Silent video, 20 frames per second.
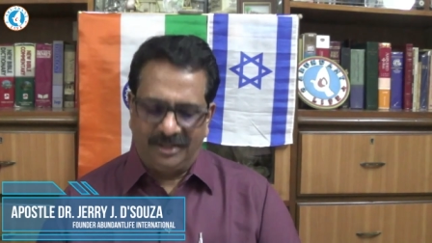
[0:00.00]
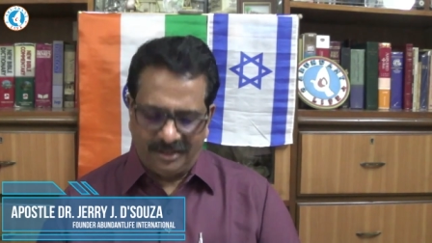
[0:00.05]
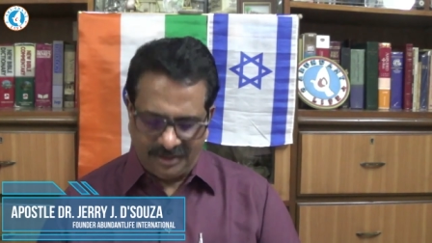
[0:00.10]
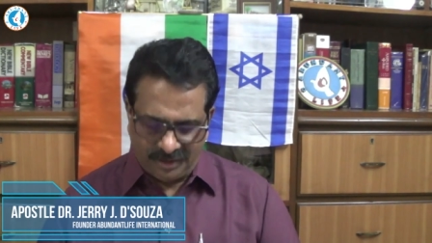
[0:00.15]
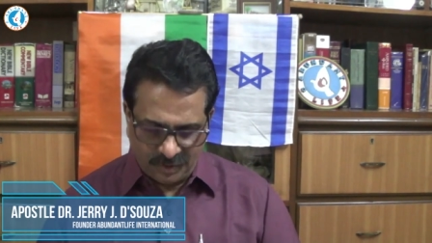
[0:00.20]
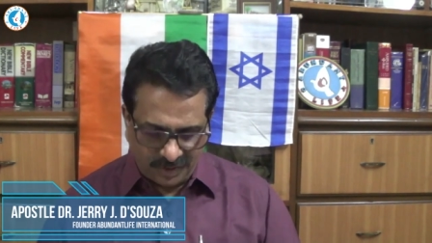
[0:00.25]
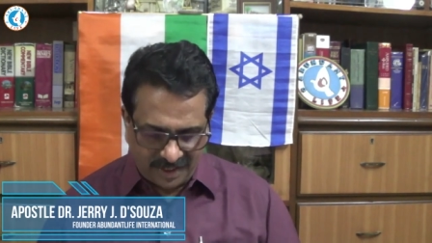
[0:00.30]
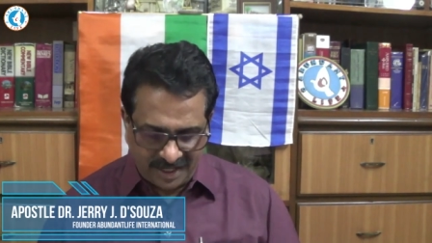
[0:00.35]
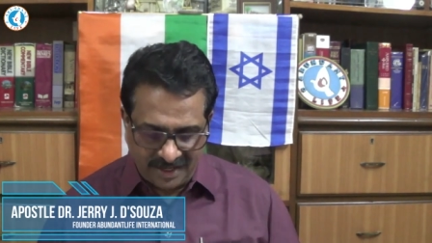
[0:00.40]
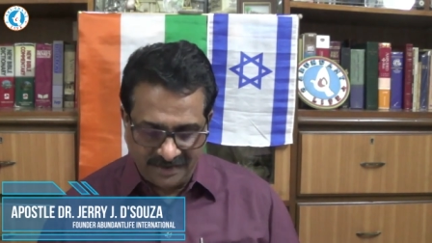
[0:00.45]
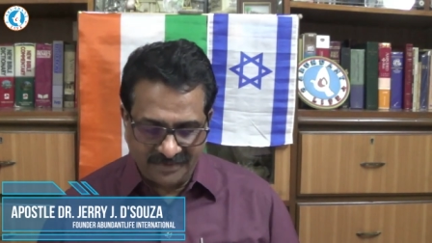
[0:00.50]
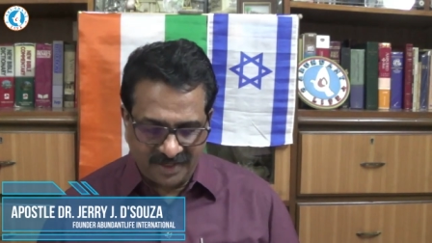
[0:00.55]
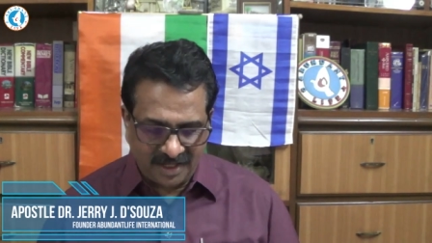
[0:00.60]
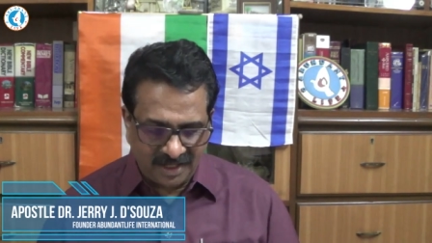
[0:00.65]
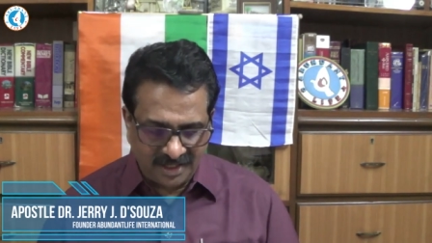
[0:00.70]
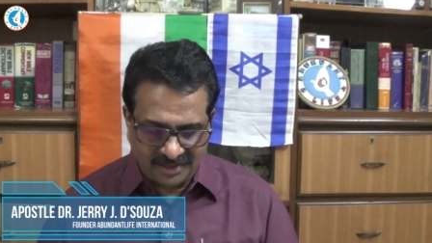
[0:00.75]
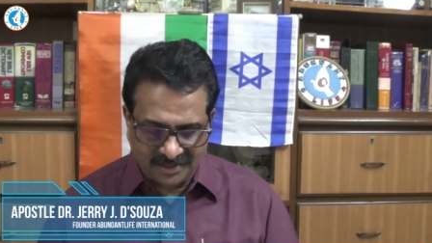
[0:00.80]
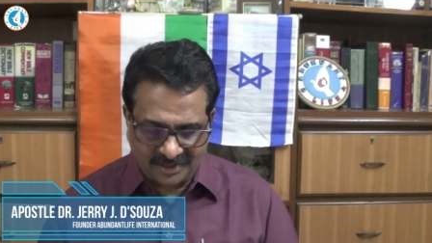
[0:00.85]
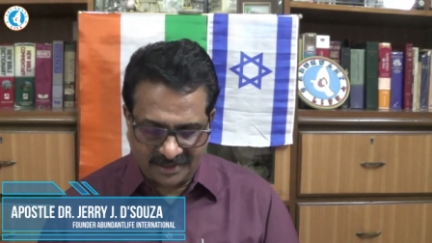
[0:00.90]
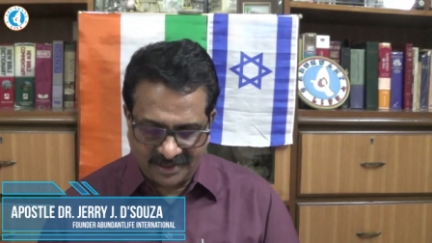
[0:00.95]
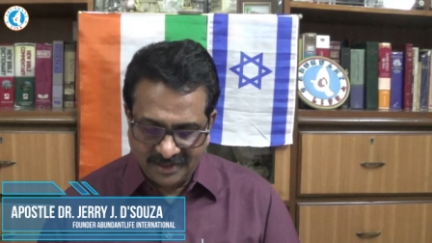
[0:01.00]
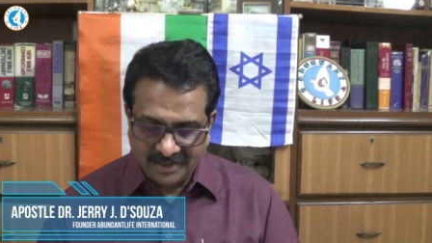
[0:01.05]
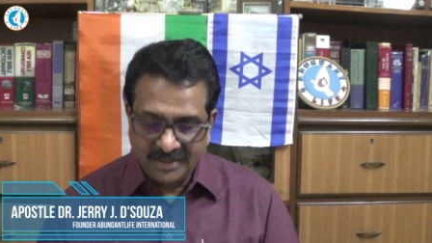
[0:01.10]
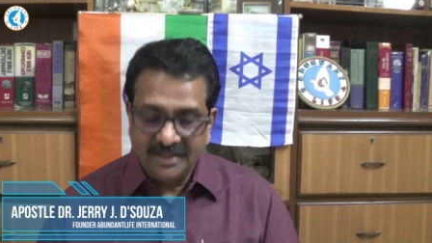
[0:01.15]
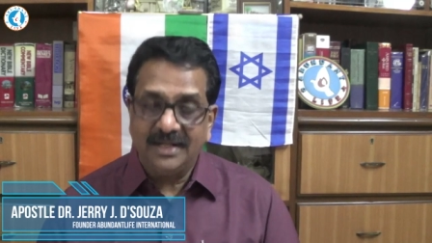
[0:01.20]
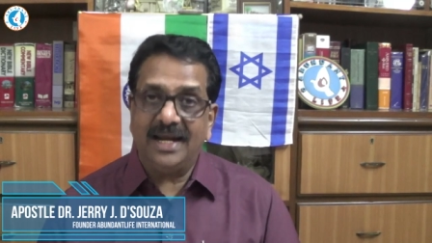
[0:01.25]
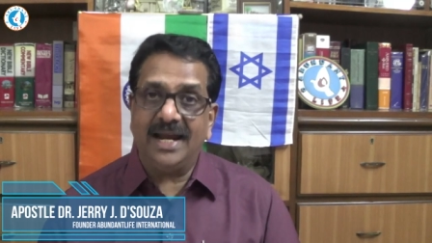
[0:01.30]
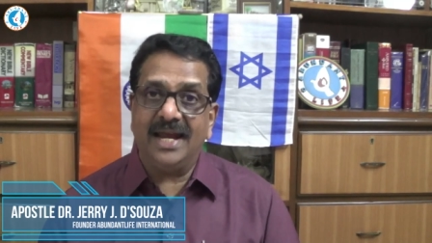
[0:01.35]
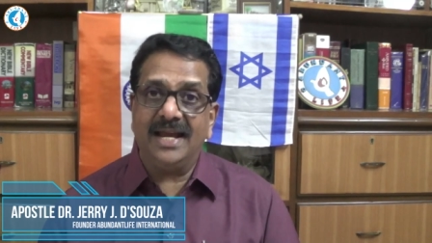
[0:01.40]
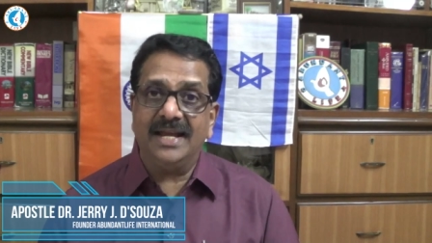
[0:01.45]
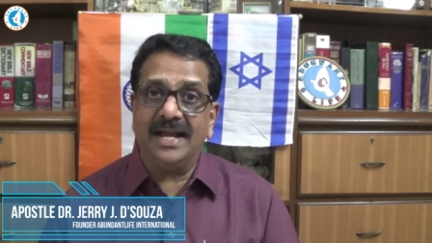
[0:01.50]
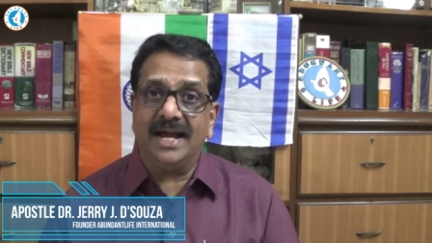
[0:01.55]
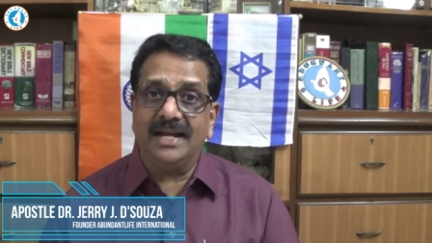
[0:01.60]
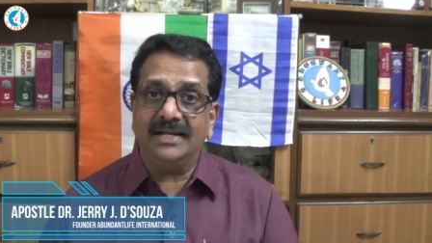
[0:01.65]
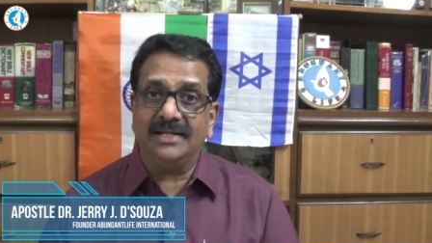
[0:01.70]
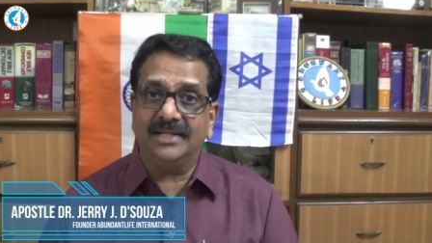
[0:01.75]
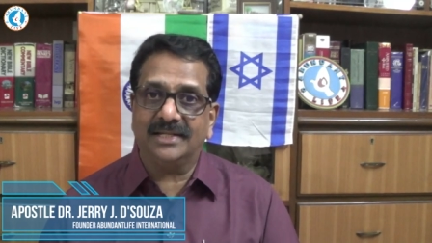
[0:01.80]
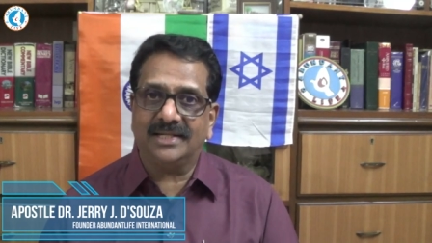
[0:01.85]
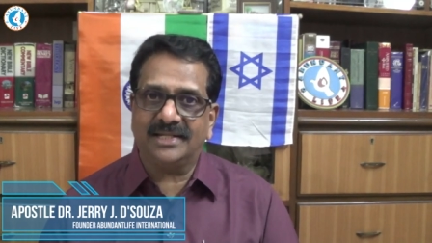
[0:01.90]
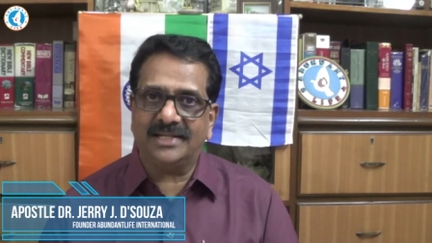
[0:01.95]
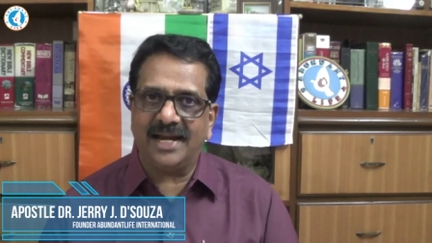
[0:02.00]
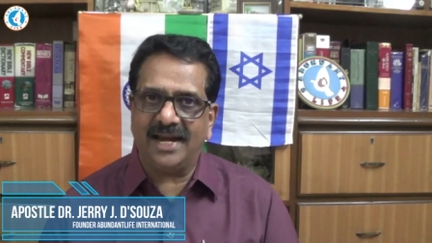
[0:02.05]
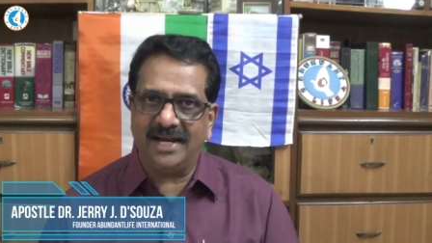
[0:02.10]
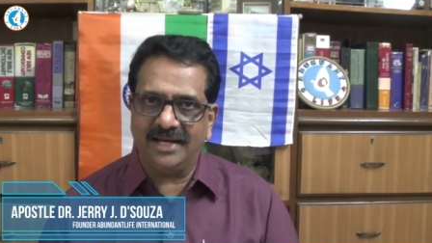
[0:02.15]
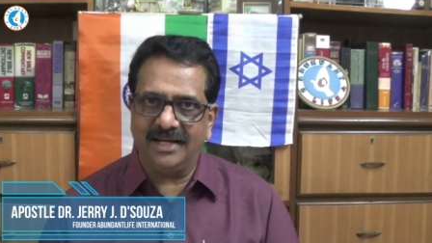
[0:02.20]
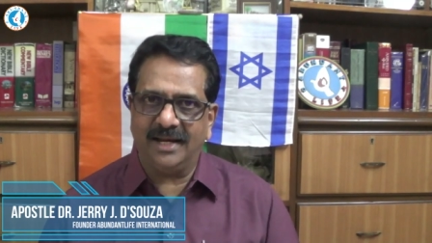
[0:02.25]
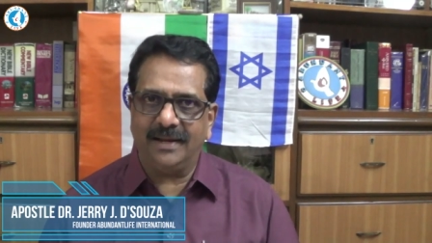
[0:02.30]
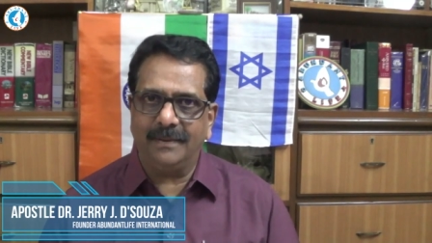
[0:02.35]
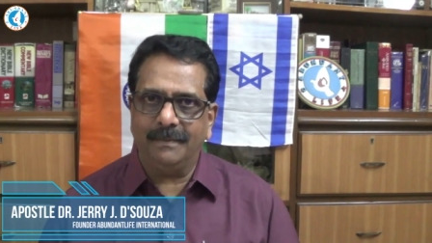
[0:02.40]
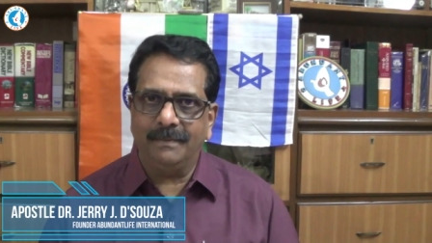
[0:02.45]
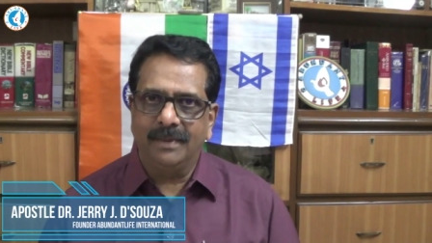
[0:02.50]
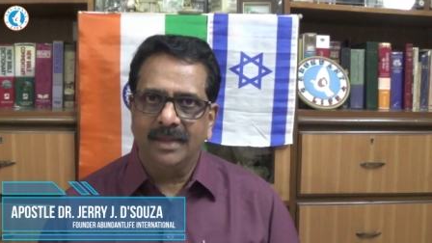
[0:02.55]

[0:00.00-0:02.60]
to give us an understanding